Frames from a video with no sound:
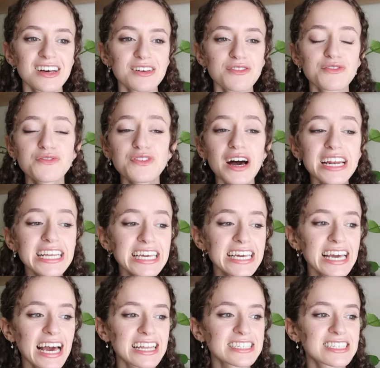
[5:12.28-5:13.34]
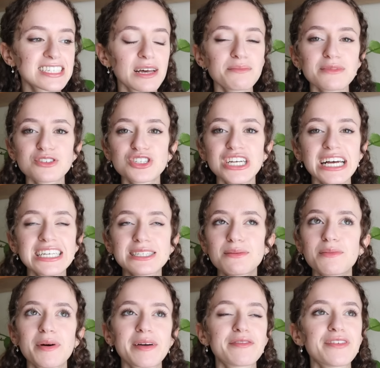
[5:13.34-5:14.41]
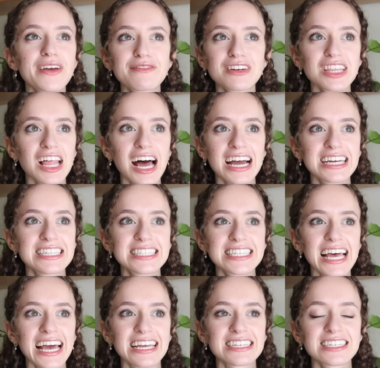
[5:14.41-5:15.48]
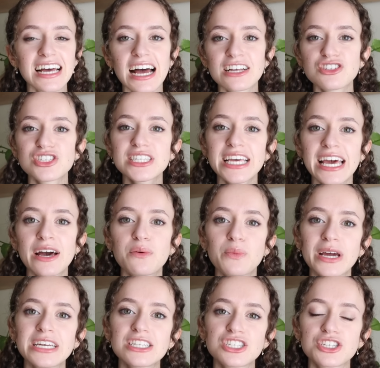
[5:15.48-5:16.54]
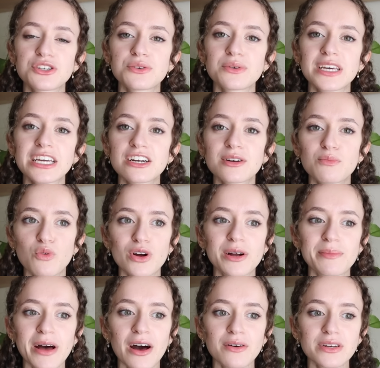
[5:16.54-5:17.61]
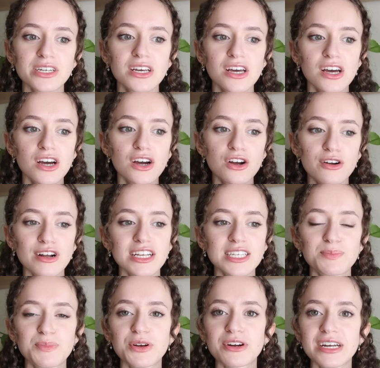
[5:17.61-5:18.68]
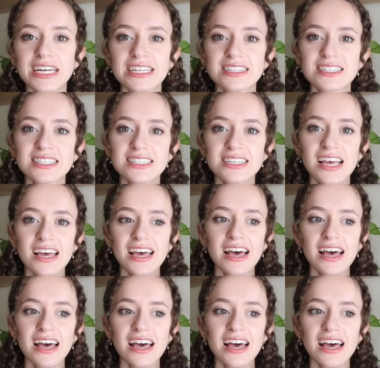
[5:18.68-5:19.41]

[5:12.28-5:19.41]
funny, and she has some of my favorite lines, and I just can't wait to hear more about her experience